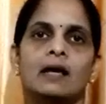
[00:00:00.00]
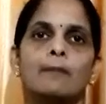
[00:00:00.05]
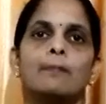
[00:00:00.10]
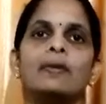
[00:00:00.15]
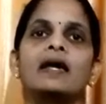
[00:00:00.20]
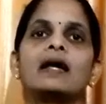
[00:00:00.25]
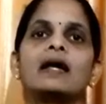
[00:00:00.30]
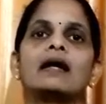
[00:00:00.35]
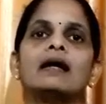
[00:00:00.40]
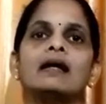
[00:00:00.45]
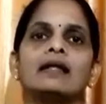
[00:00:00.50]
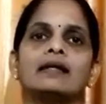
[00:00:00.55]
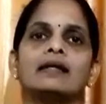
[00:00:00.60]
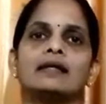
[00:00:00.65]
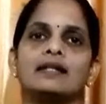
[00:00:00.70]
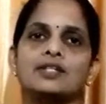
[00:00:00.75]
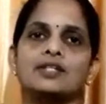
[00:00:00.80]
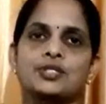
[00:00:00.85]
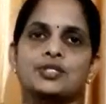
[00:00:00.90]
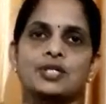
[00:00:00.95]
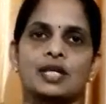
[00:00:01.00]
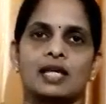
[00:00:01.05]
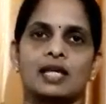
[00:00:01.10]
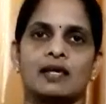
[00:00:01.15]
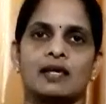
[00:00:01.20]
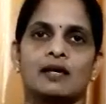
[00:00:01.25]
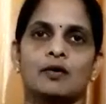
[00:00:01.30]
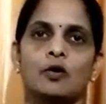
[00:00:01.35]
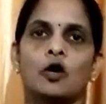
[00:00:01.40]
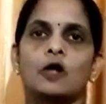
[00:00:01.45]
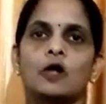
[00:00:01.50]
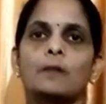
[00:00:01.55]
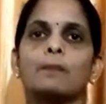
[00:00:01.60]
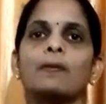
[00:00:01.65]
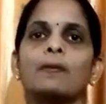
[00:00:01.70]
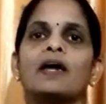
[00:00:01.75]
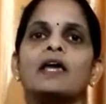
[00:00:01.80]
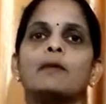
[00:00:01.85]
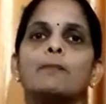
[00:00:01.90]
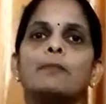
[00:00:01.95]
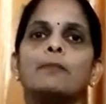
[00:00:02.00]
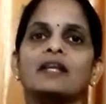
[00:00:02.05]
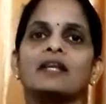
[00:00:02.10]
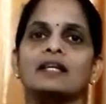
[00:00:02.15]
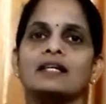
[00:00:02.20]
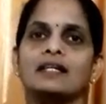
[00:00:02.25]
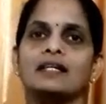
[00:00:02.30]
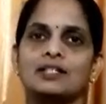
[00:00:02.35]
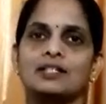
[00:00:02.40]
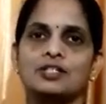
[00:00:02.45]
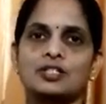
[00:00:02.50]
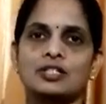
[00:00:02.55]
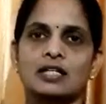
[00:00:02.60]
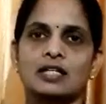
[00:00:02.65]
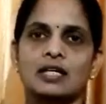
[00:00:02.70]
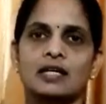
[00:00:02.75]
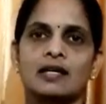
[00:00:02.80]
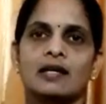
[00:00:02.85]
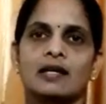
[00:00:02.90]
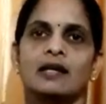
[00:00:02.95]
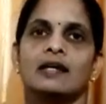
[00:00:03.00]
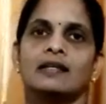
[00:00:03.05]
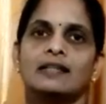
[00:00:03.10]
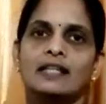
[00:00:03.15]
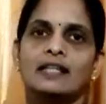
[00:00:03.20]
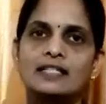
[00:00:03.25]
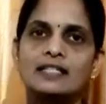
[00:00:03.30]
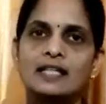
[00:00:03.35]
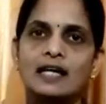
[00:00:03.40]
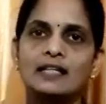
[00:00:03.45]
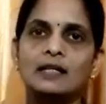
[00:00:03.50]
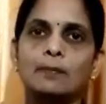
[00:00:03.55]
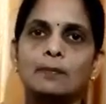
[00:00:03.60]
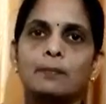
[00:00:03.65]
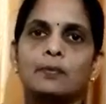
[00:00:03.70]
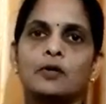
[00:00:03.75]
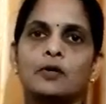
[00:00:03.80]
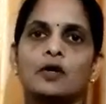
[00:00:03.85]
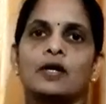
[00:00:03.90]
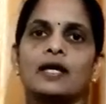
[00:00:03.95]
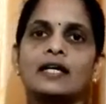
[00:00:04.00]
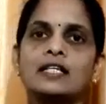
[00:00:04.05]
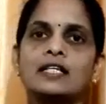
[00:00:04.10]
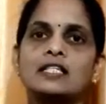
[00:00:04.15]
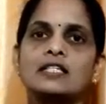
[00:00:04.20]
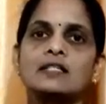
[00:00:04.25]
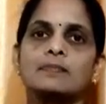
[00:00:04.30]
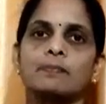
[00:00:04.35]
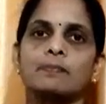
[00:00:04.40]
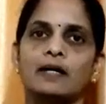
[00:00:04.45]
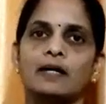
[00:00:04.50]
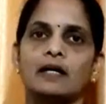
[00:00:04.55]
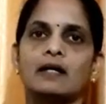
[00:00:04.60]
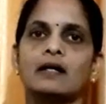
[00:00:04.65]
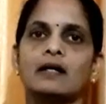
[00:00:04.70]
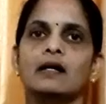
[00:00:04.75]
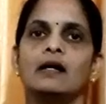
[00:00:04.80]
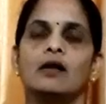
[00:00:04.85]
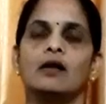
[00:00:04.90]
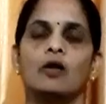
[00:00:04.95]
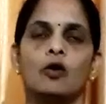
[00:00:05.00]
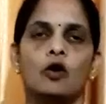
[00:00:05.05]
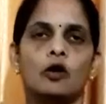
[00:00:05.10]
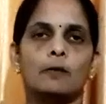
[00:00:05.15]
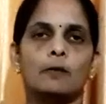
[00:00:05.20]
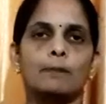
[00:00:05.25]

Pickle industry or paper industry. These are the products, pickle or